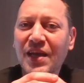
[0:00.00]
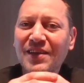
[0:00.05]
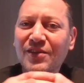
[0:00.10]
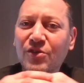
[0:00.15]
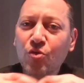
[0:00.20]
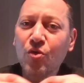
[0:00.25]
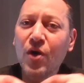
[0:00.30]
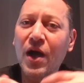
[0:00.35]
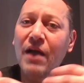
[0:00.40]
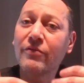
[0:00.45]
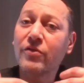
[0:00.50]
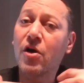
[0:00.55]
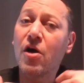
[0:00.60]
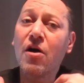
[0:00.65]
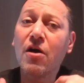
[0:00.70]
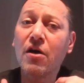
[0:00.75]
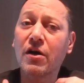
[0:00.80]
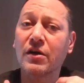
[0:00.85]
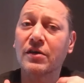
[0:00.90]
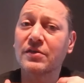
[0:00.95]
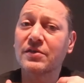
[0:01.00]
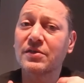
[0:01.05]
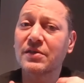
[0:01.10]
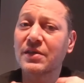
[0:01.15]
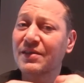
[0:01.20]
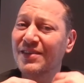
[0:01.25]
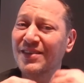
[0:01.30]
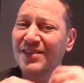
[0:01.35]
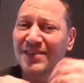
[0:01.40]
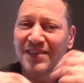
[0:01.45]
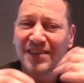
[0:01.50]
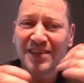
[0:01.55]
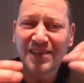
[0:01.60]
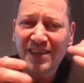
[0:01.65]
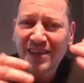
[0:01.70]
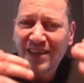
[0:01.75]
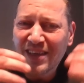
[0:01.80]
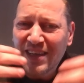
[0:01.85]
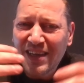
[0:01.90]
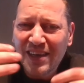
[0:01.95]
do have heart
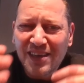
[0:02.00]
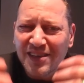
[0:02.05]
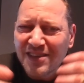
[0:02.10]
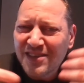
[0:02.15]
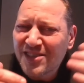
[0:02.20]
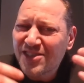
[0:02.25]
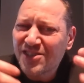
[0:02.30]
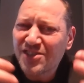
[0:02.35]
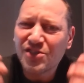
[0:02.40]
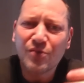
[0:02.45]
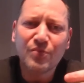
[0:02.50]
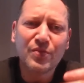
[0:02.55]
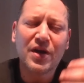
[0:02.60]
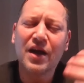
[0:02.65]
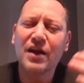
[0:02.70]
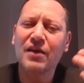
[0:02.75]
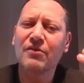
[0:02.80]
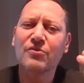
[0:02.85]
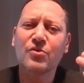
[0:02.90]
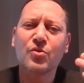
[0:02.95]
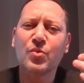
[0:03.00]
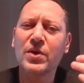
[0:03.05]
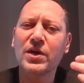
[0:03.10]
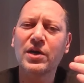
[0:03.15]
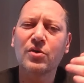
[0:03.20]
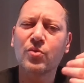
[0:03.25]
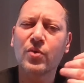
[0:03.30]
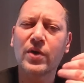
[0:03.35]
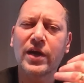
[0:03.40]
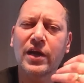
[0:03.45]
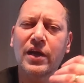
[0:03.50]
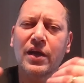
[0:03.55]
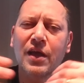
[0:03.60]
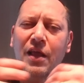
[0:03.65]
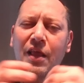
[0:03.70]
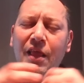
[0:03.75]
in some kind of a weird way,